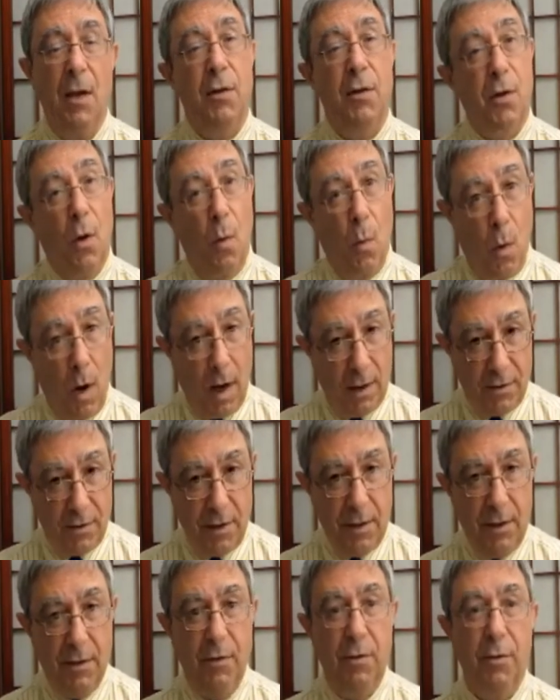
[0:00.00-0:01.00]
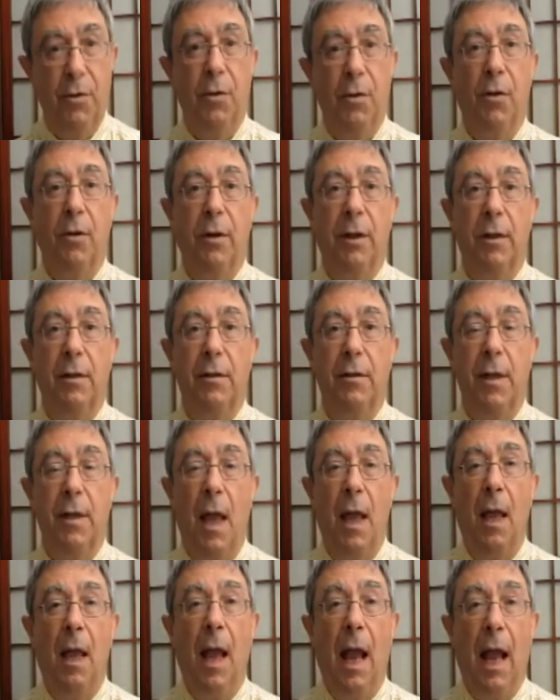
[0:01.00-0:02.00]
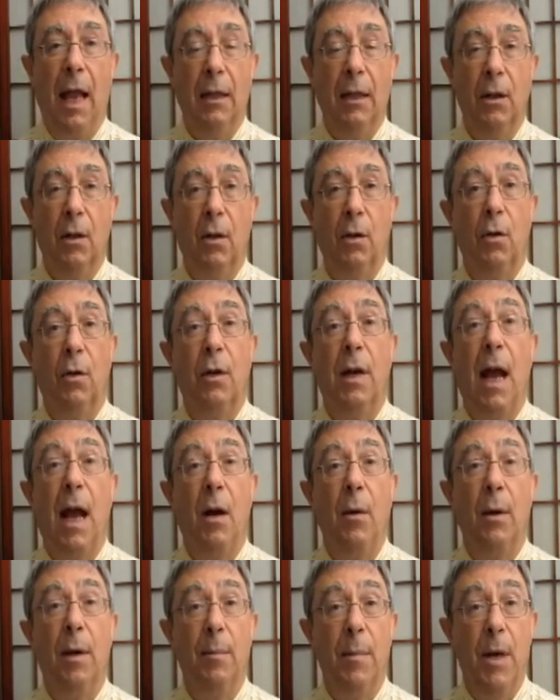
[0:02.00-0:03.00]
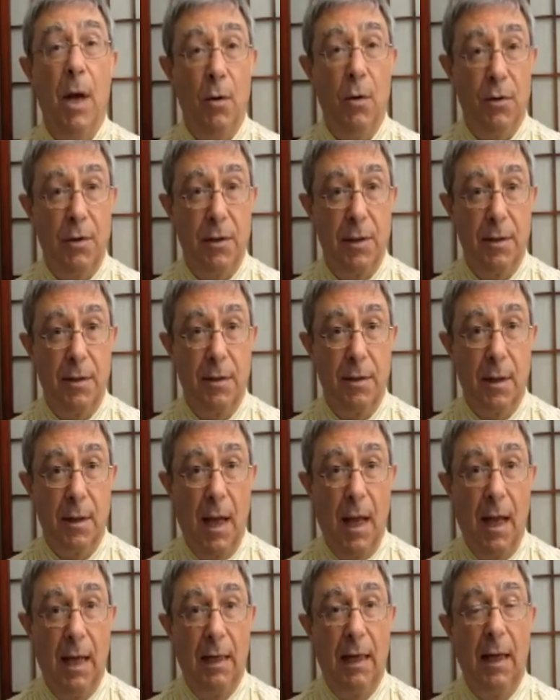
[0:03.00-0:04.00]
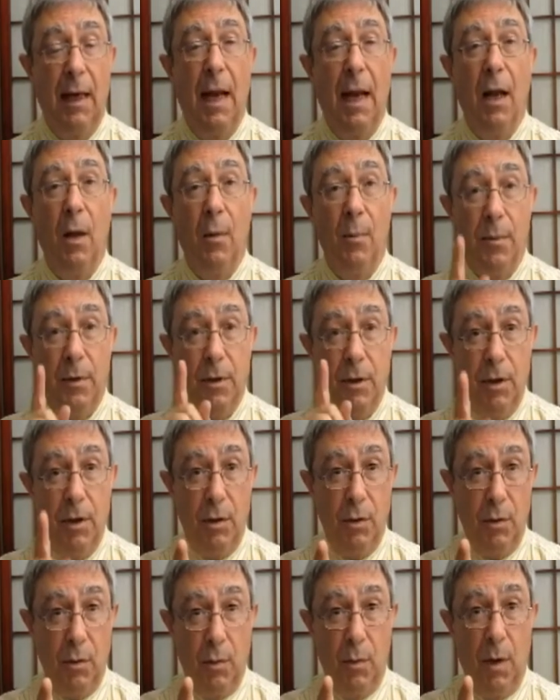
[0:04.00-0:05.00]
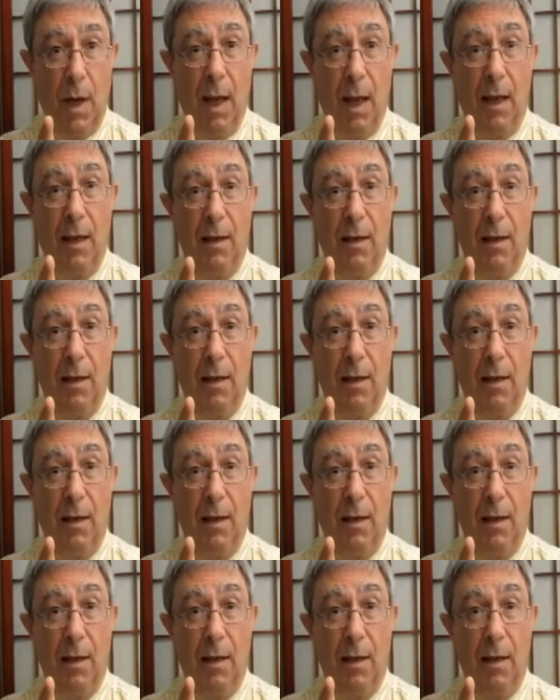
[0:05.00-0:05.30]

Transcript: So watch these tutorials and learn how hypnosis can help you